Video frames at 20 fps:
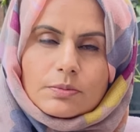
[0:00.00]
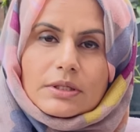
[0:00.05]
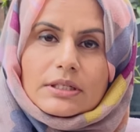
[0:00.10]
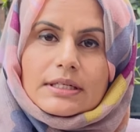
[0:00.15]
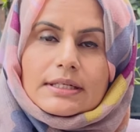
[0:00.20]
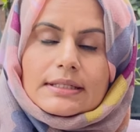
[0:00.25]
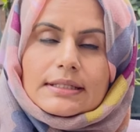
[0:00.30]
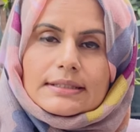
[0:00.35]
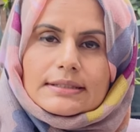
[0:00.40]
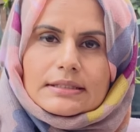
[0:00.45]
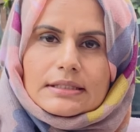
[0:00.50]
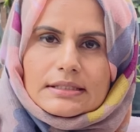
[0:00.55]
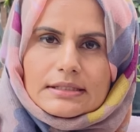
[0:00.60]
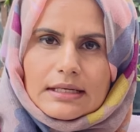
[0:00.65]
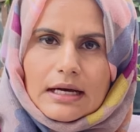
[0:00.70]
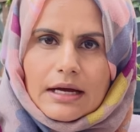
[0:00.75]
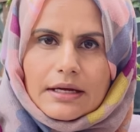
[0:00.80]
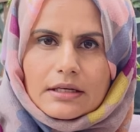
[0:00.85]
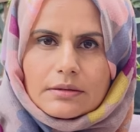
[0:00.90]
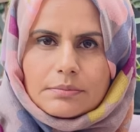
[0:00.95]
but it is
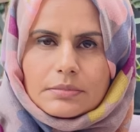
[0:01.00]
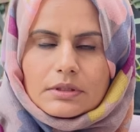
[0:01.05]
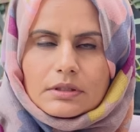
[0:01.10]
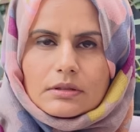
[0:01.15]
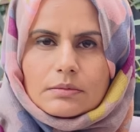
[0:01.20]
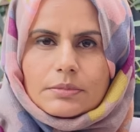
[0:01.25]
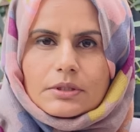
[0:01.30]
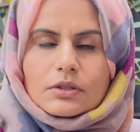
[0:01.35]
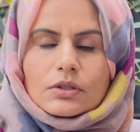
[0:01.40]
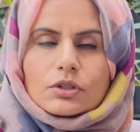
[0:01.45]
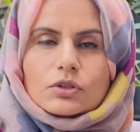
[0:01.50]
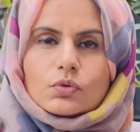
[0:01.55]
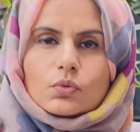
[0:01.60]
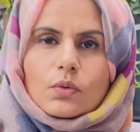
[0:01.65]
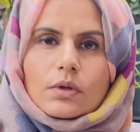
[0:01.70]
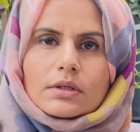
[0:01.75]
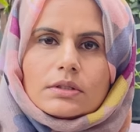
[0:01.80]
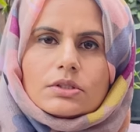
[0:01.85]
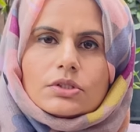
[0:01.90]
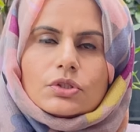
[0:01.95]
desirable because
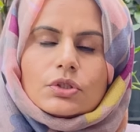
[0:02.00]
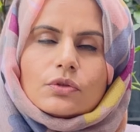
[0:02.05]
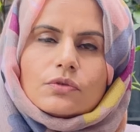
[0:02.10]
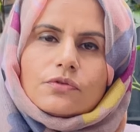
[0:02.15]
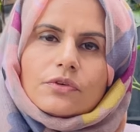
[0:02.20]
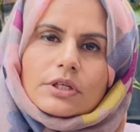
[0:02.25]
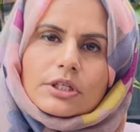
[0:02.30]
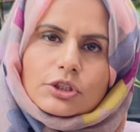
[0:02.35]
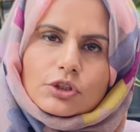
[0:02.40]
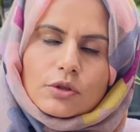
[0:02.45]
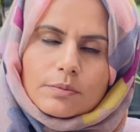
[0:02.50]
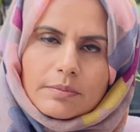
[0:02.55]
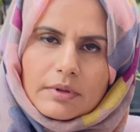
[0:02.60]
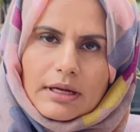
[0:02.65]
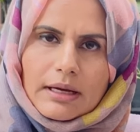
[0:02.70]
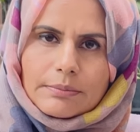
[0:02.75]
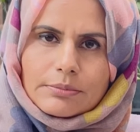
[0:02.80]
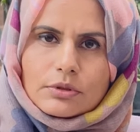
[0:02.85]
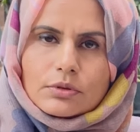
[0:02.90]
once you finish your PLAb